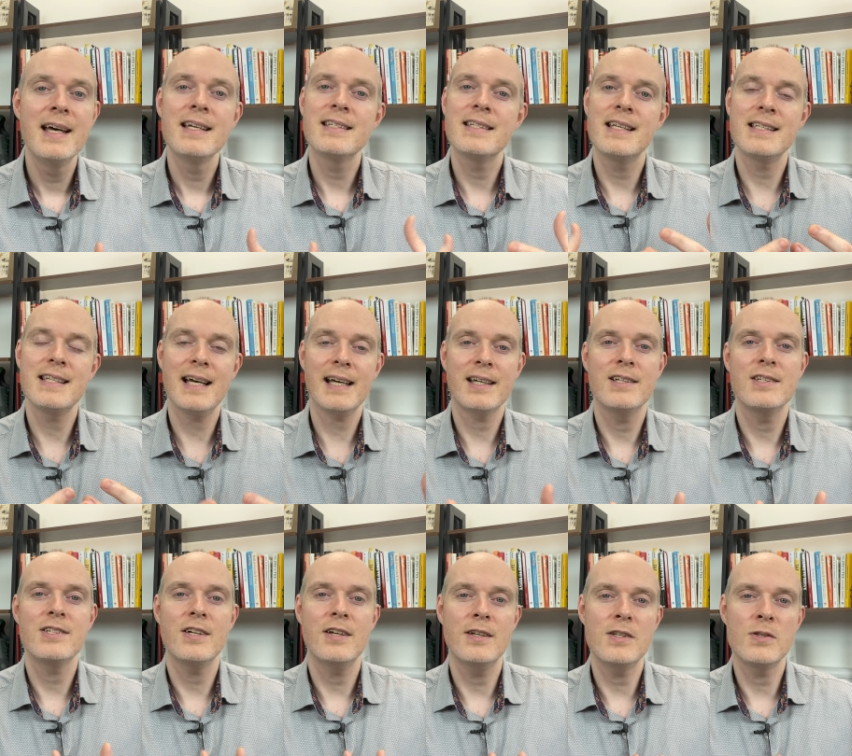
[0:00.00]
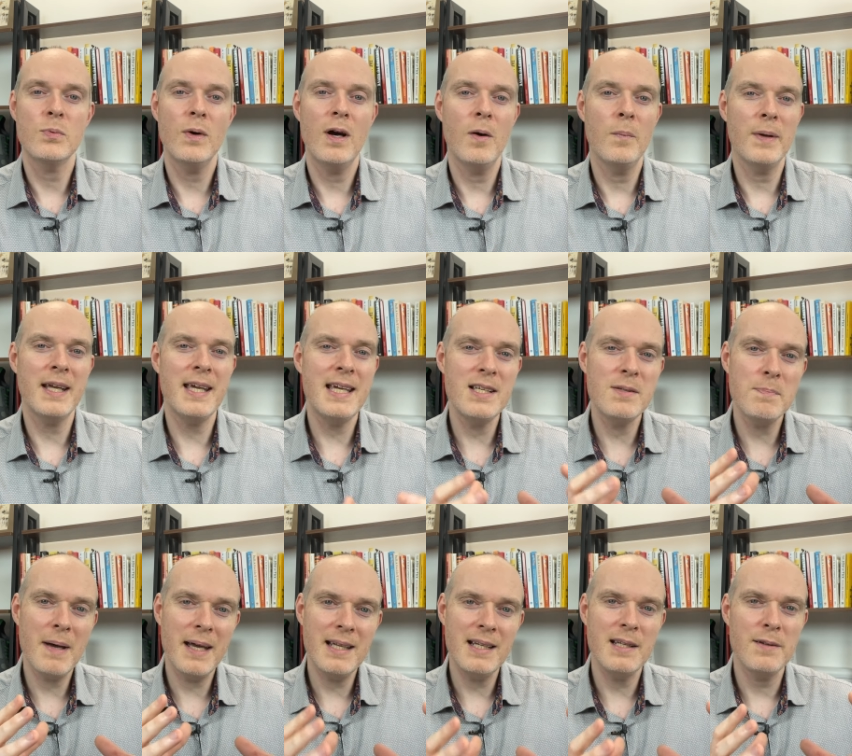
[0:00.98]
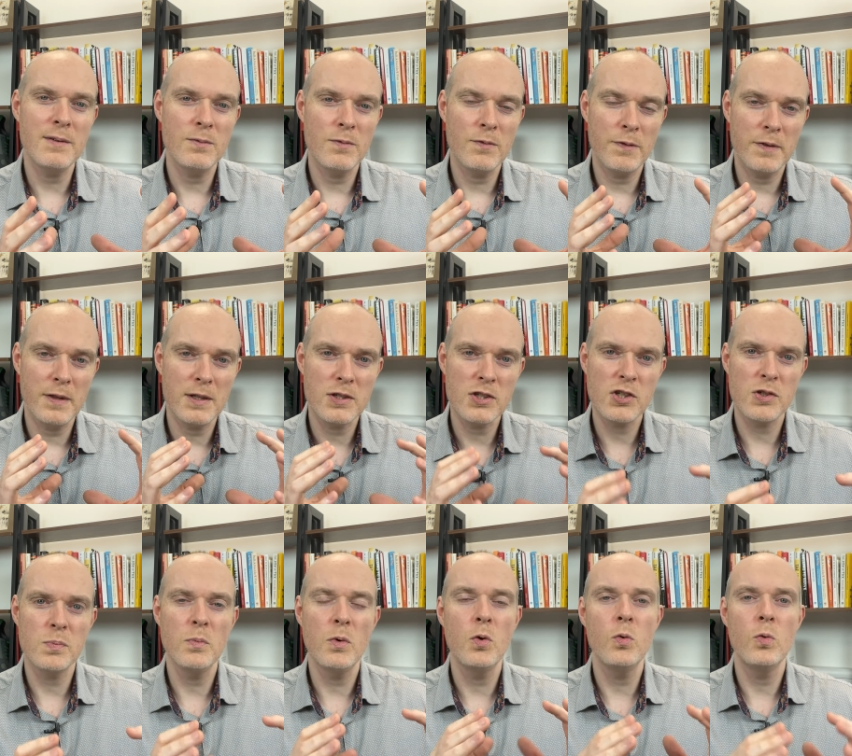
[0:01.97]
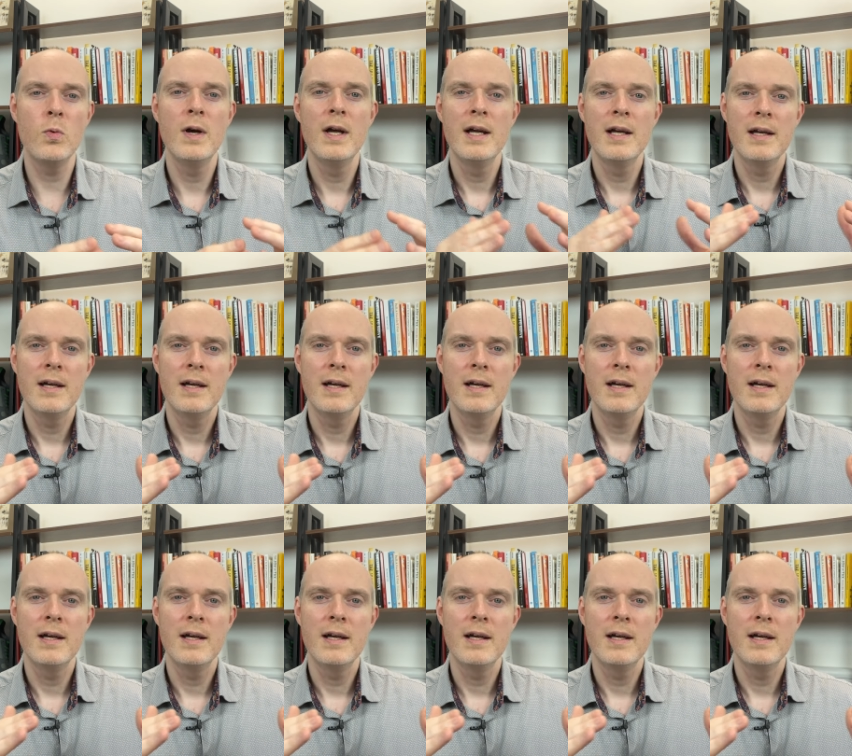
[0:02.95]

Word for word: so there's that concern as well but it is mainly for the small